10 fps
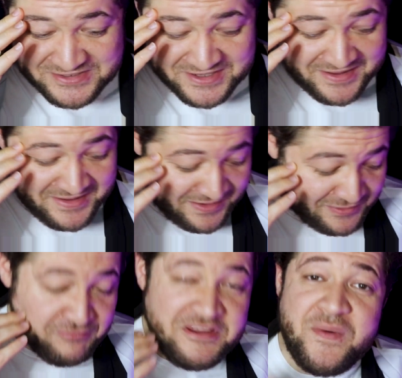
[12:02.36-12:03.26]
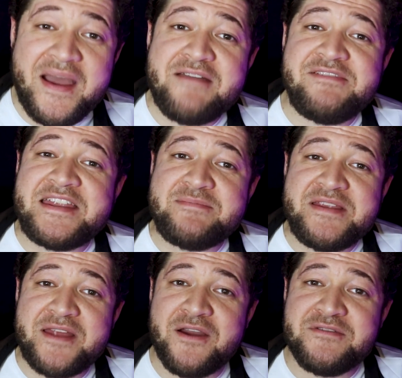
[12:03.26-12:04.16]
a lovely way of letting
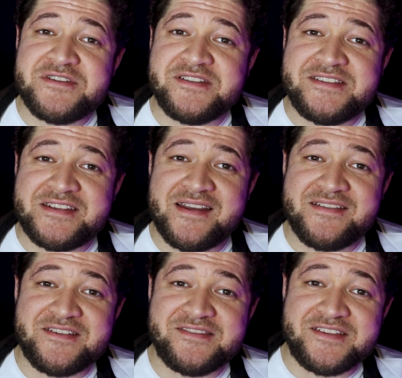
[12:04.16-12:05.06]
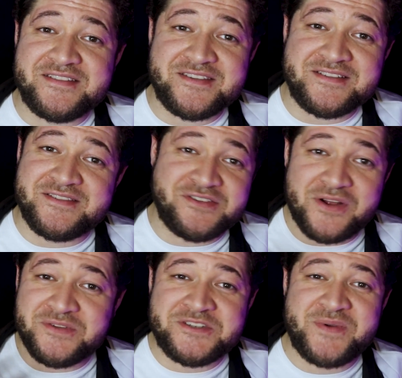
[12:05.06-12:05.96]
me know that good
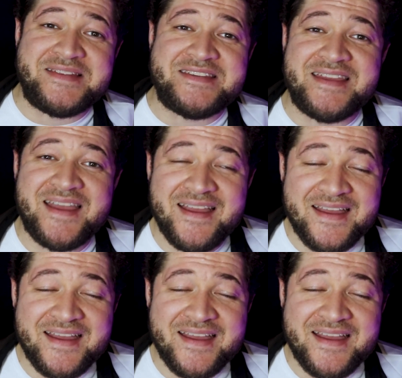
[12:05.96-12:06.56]
old Sweaty